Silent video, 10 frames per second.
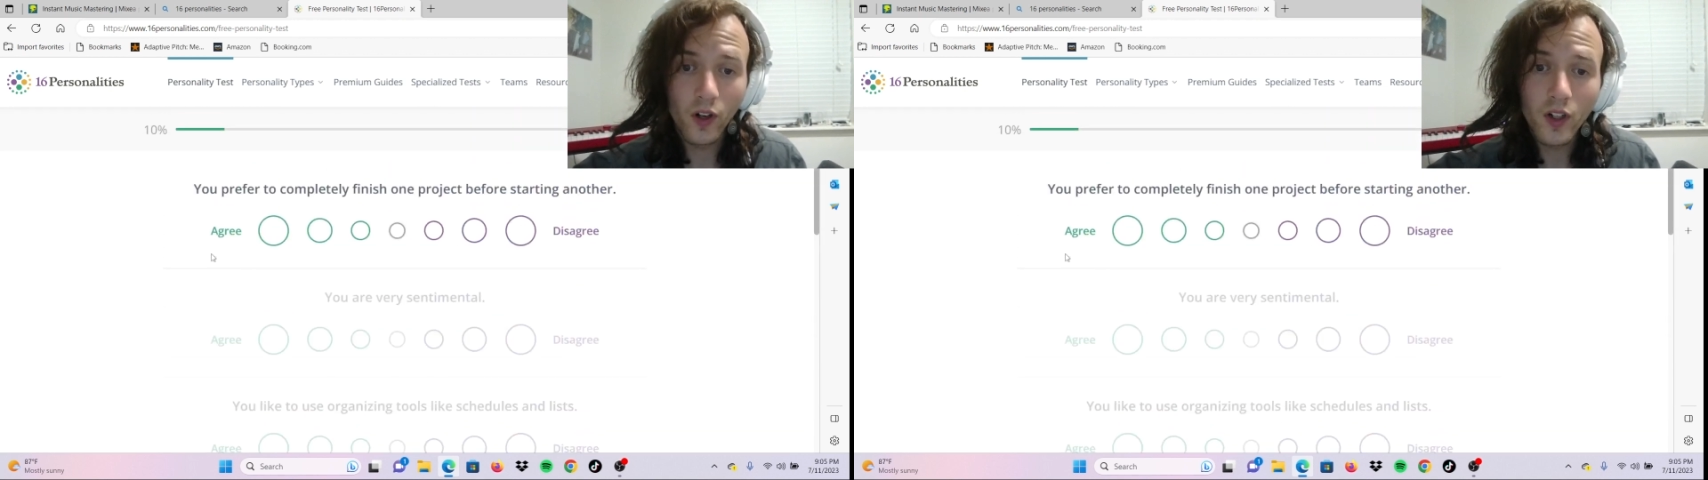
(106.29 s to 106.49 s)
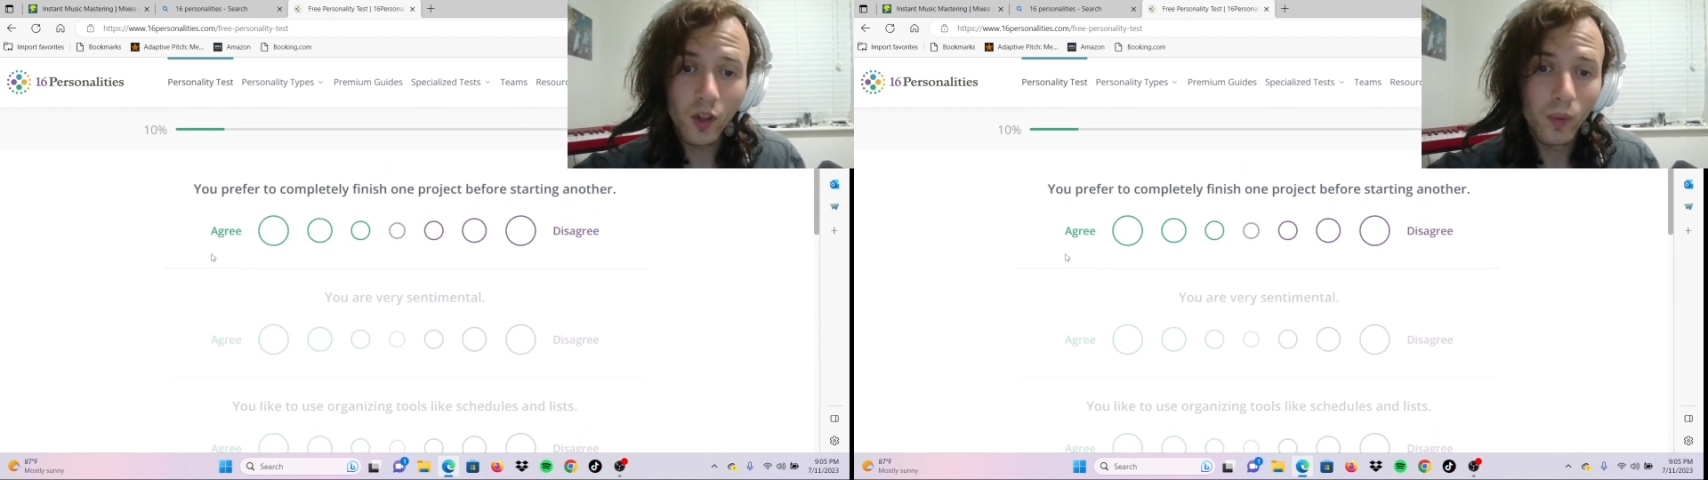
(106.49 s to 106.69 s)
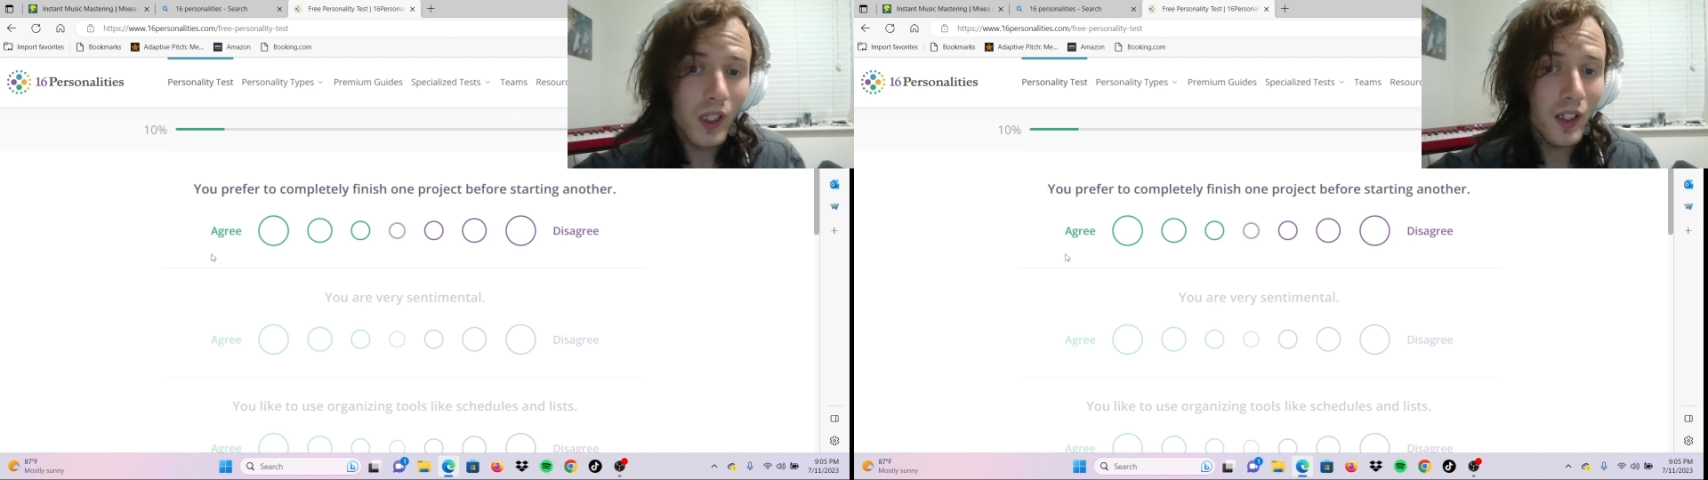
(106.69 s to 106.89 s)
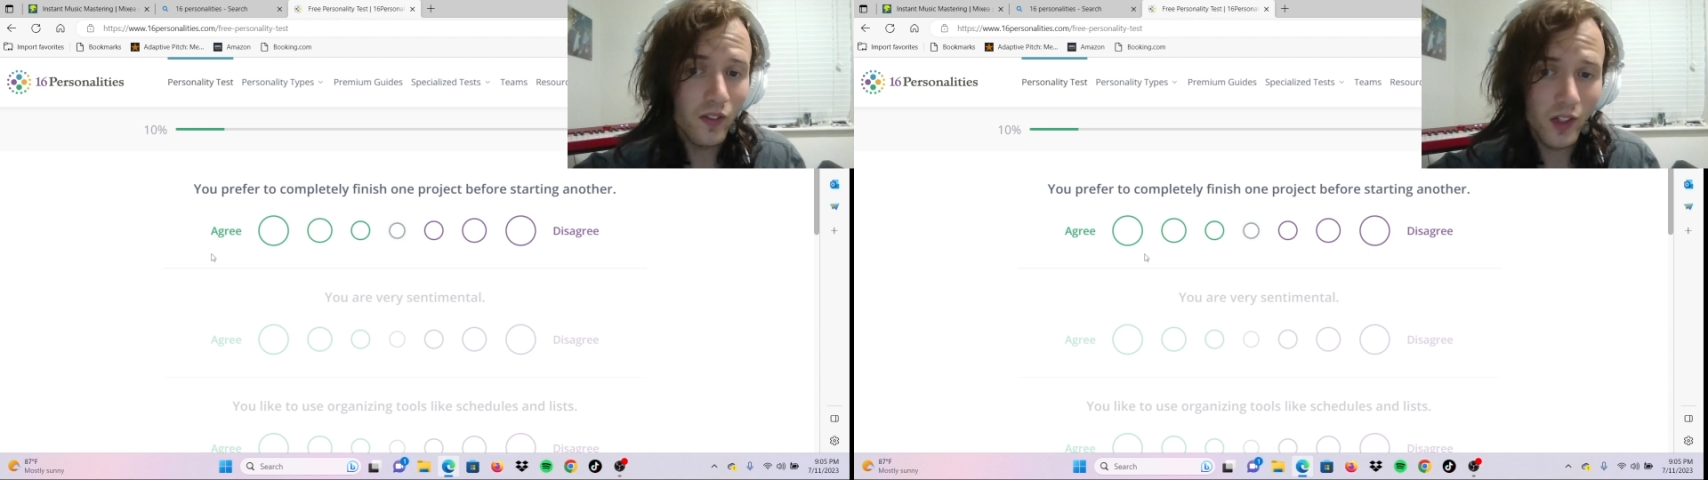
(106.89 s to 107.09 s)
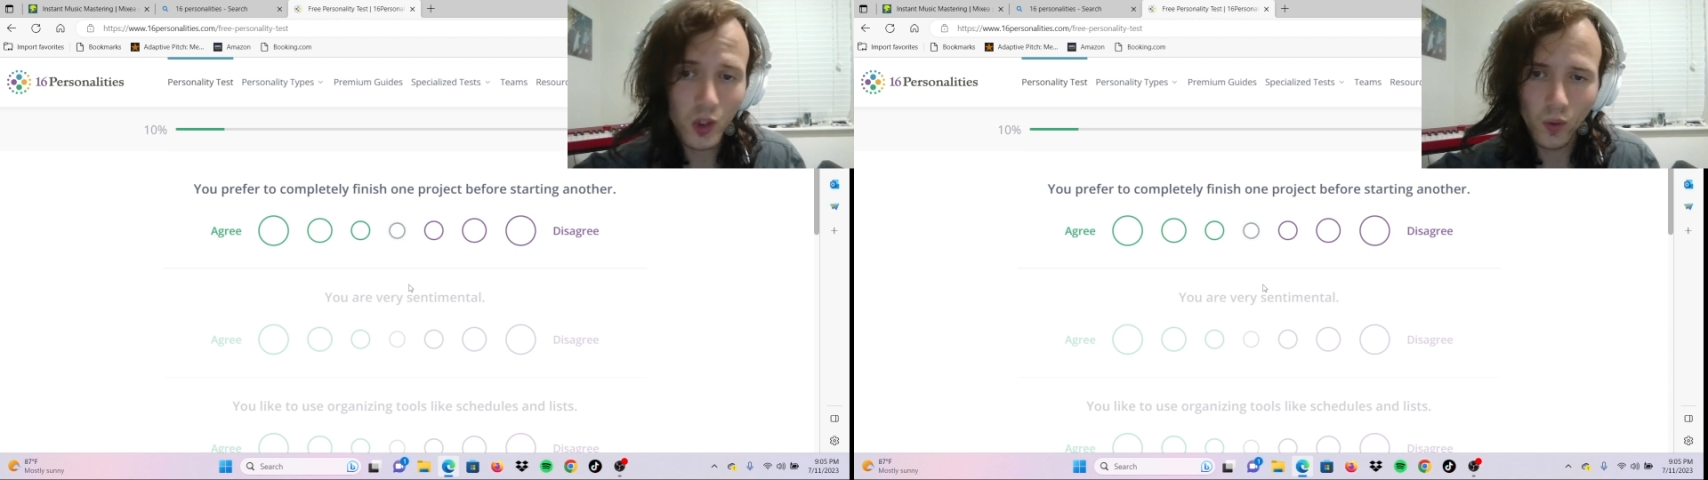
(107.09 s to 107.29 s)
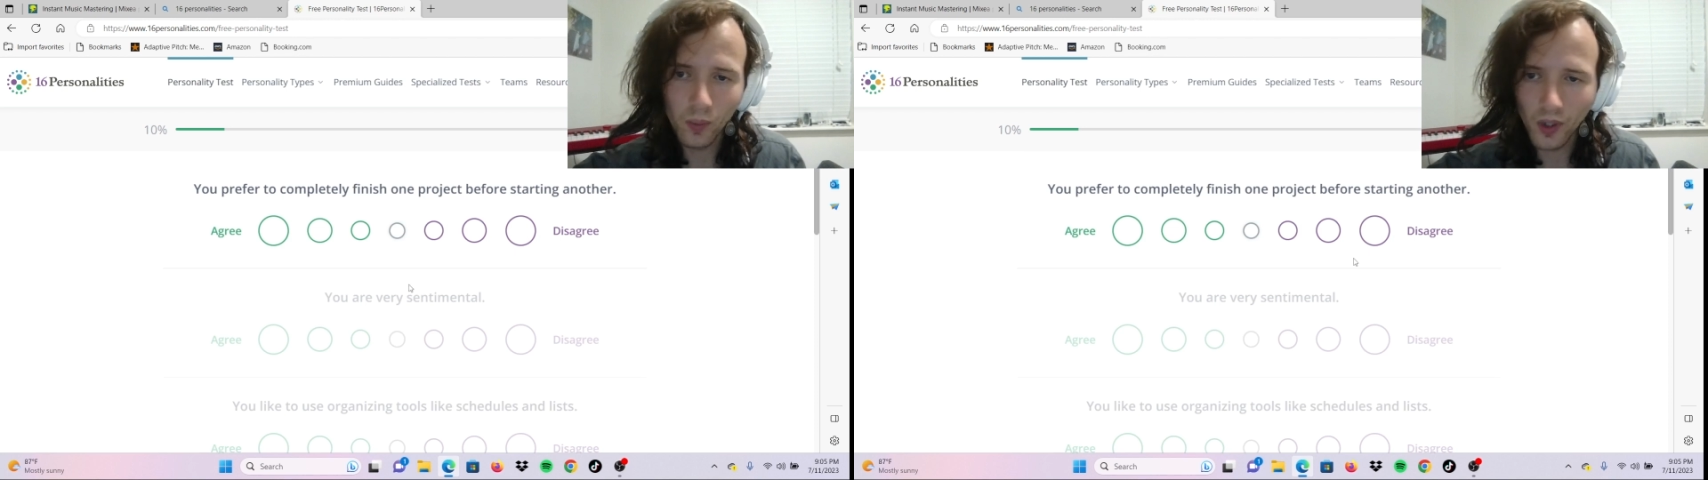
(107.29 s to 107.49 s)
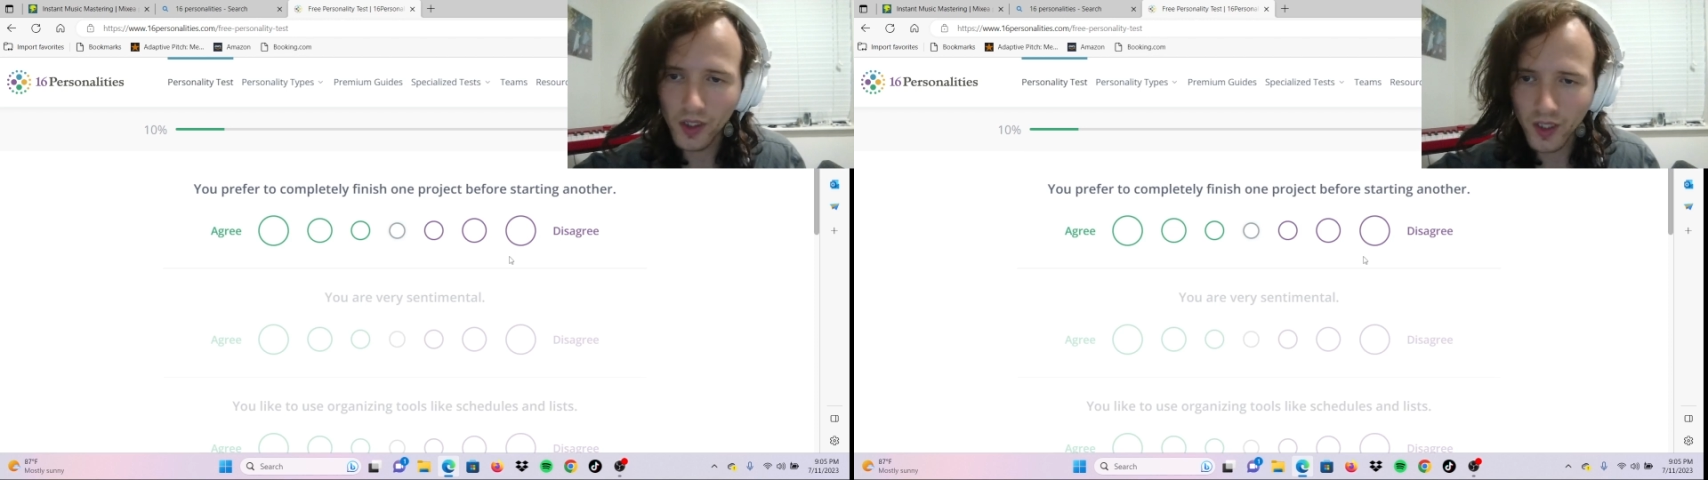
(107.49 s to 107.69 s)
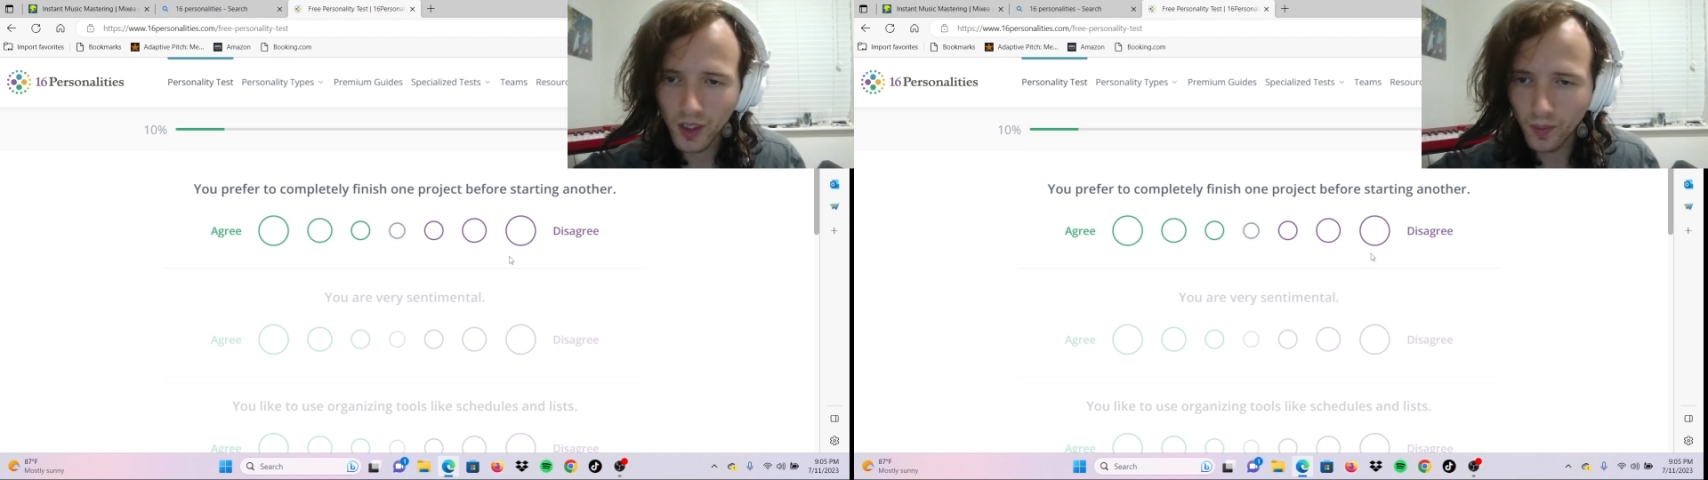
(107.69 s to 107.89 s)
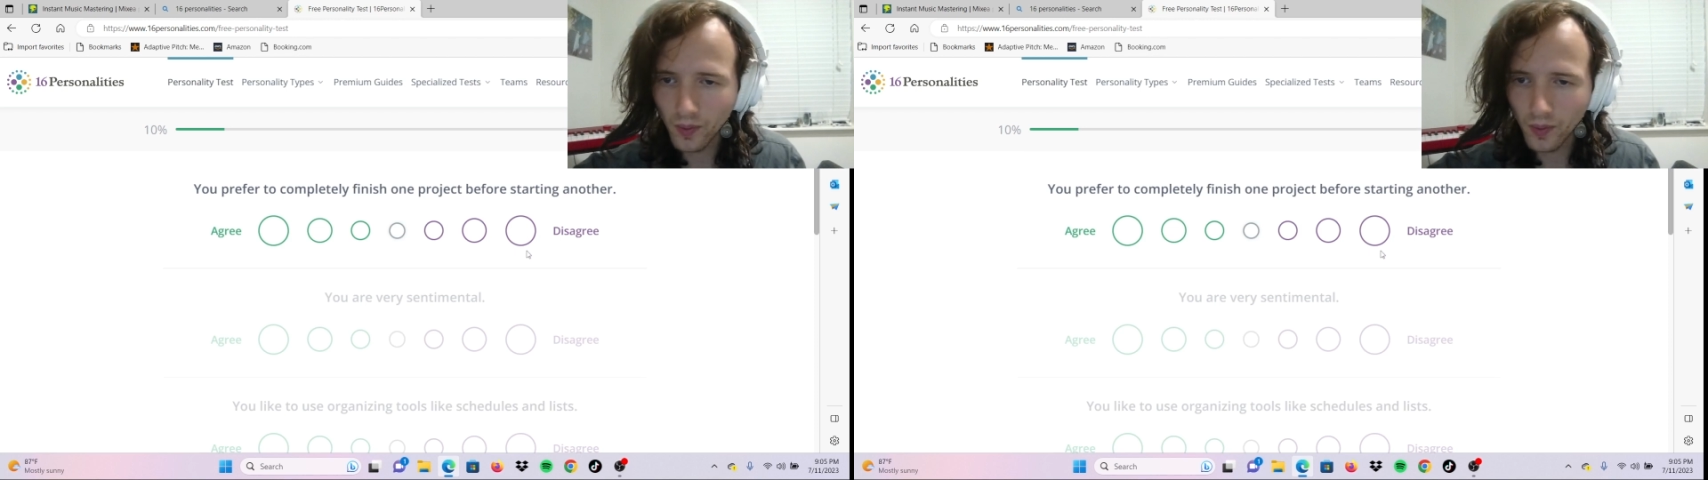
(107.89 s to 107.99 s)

completely finish one project